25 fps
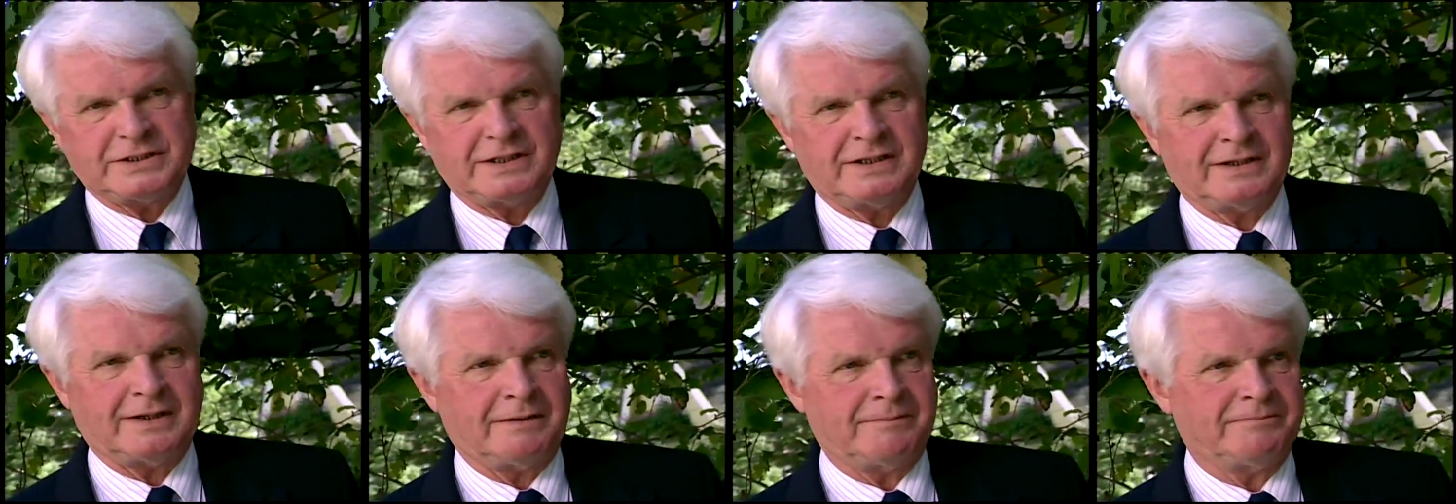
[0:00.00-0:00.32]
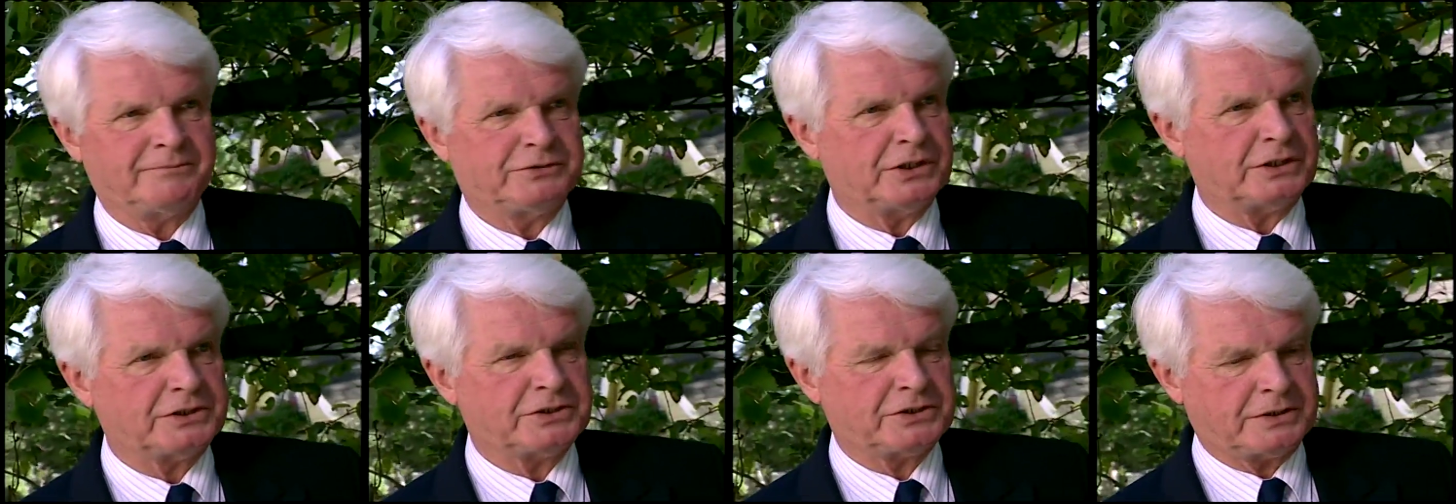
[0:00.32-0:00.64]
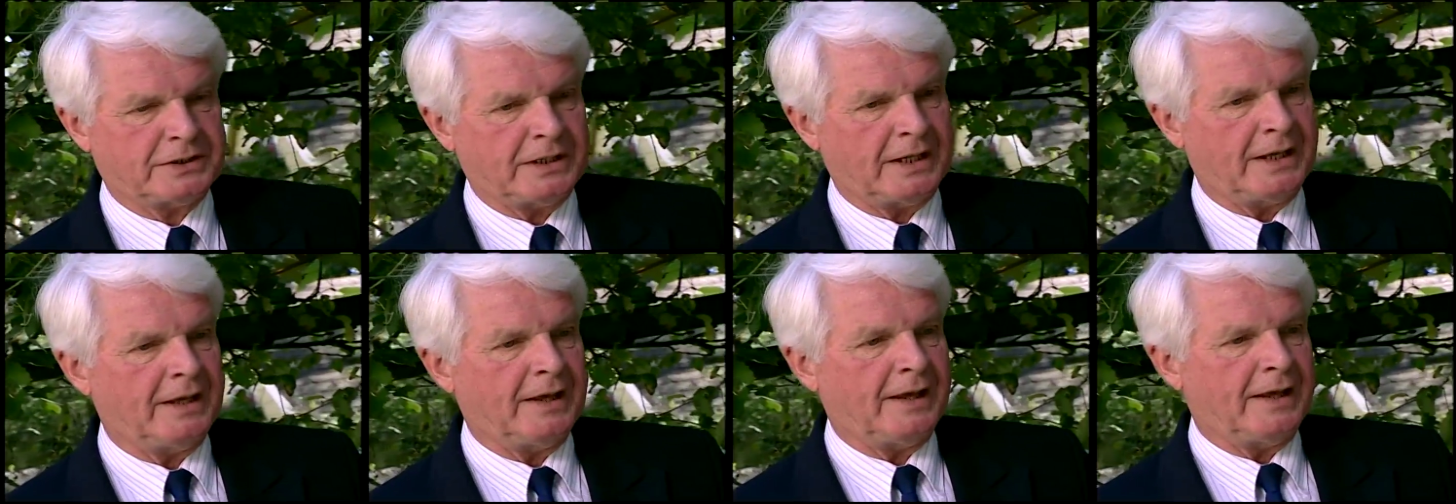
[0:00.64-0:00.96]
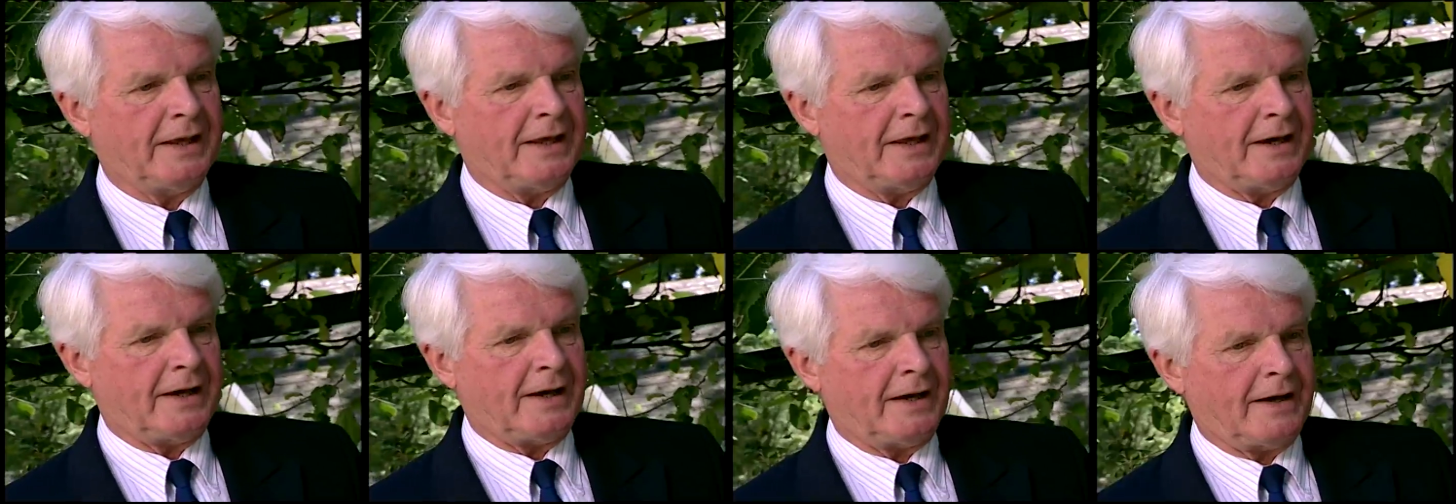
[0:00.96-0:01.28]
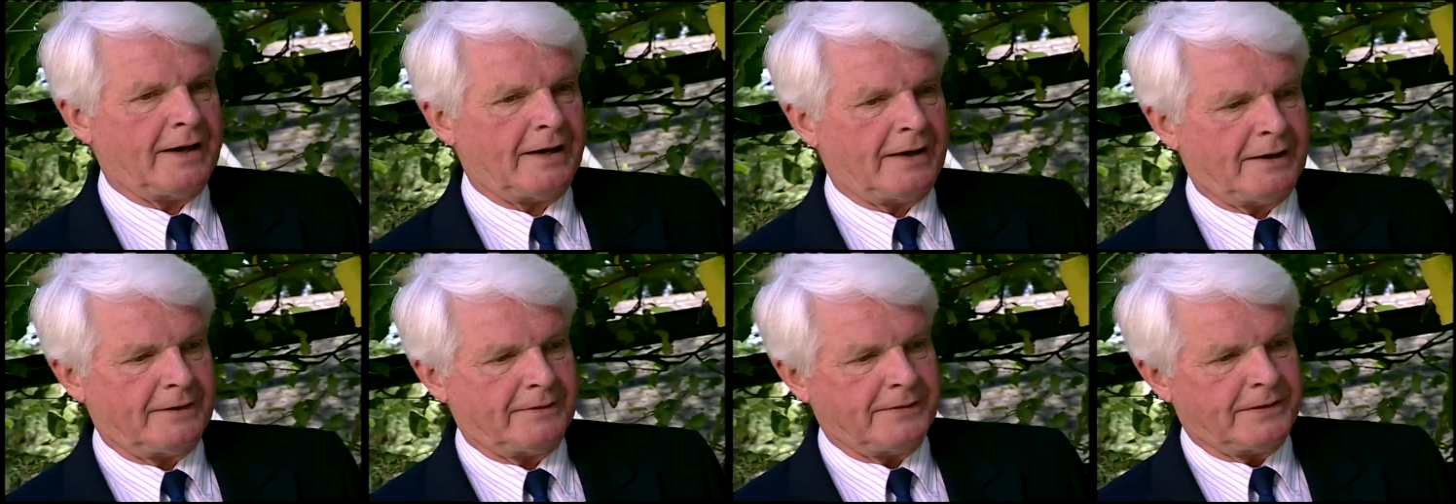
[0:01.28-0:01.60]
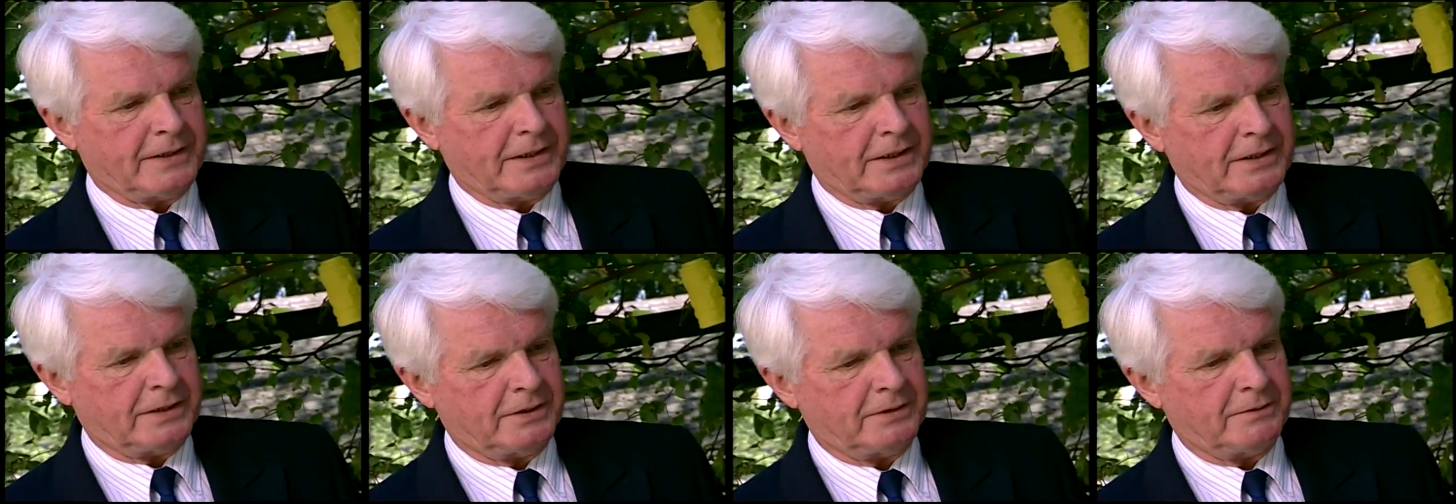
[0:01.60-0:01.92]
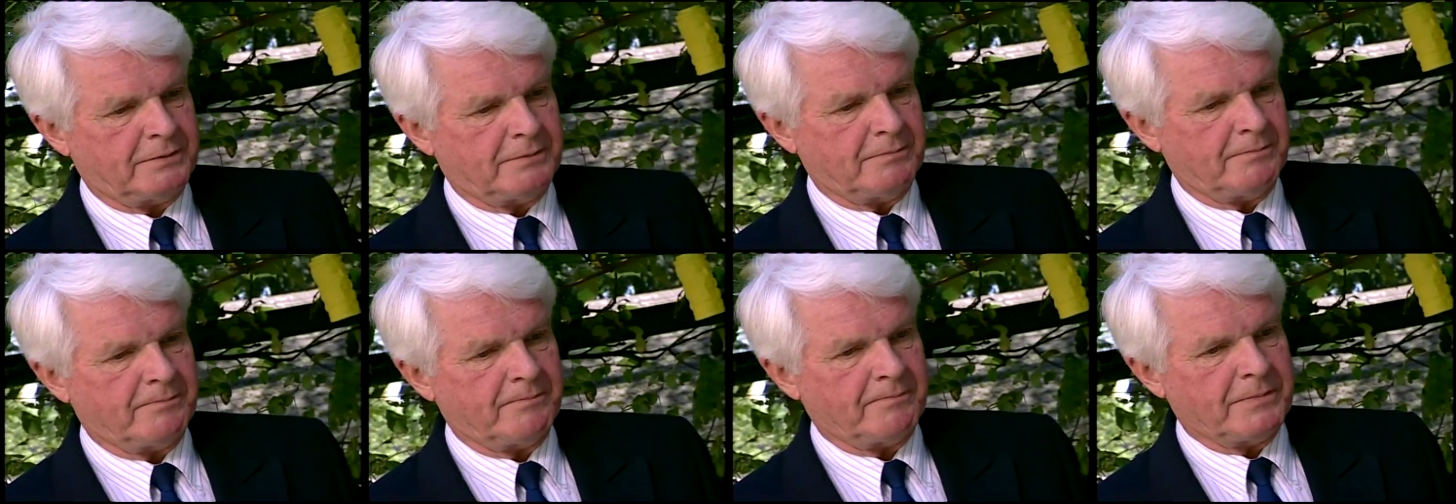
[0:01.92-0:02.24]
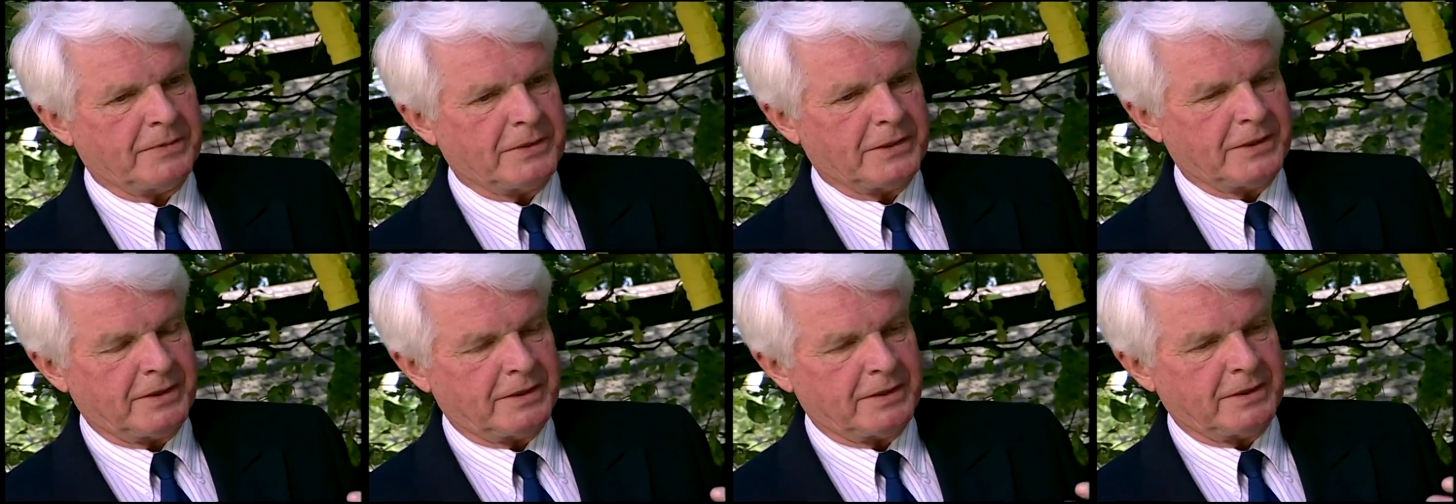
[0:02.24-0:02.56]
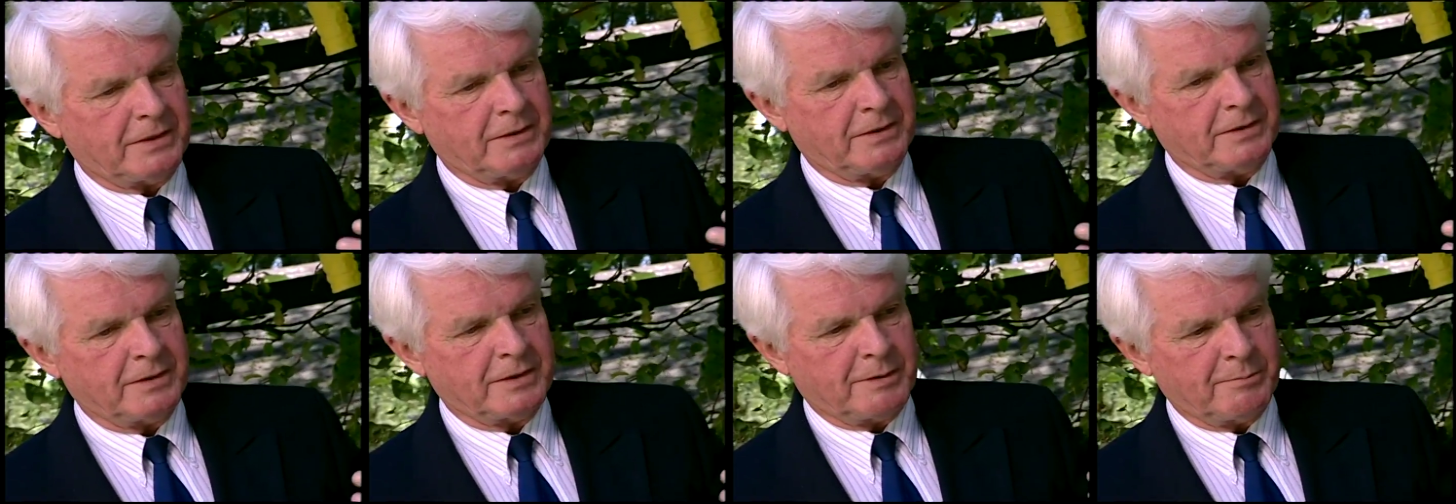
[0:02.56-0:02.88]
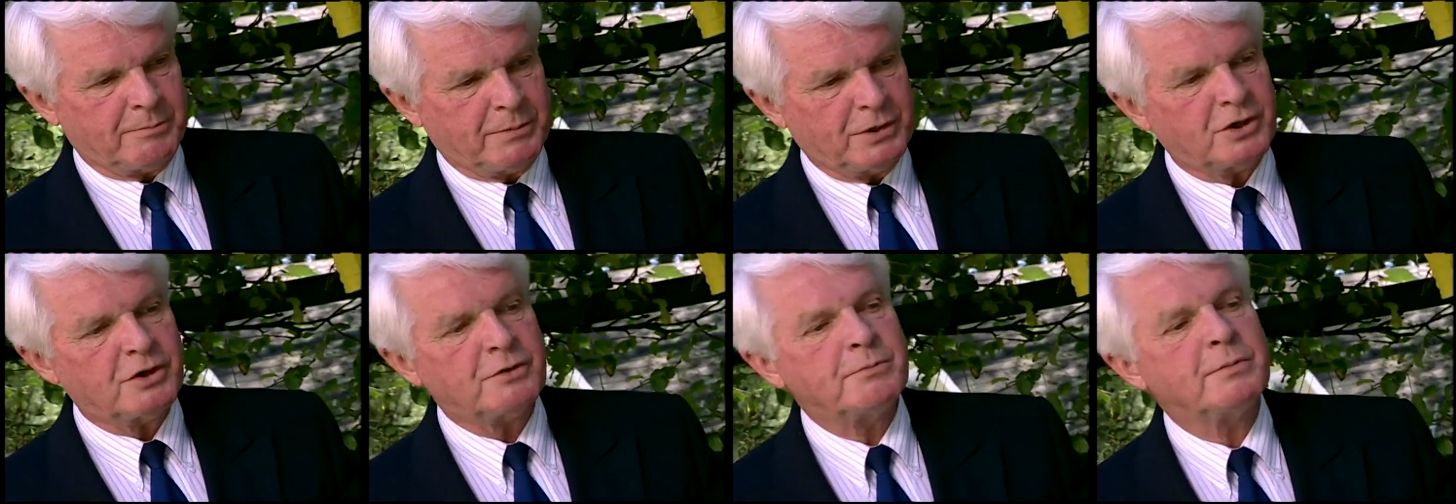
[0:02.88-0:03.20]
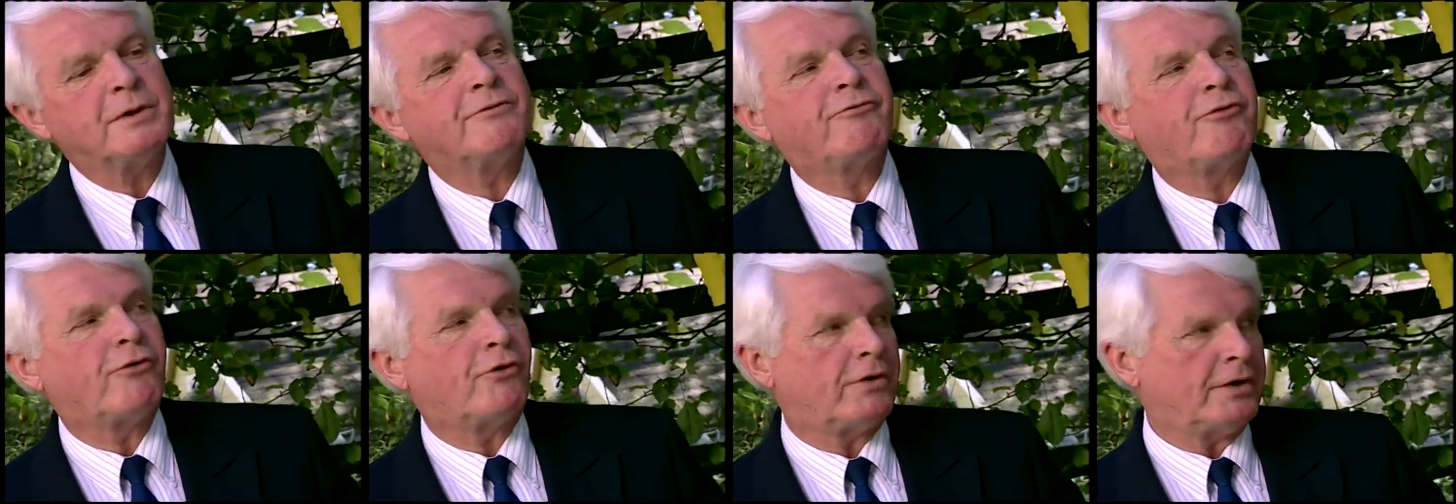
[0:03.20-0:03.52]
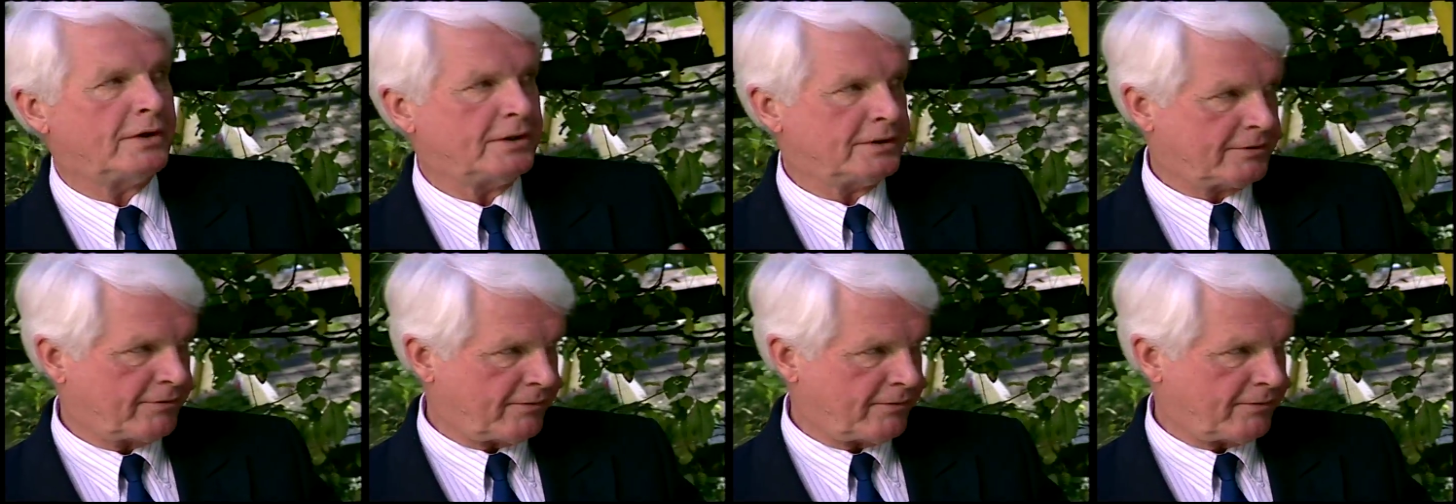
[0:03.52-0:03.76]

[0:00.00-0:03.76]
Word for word: uh, just uh, the the beer before it's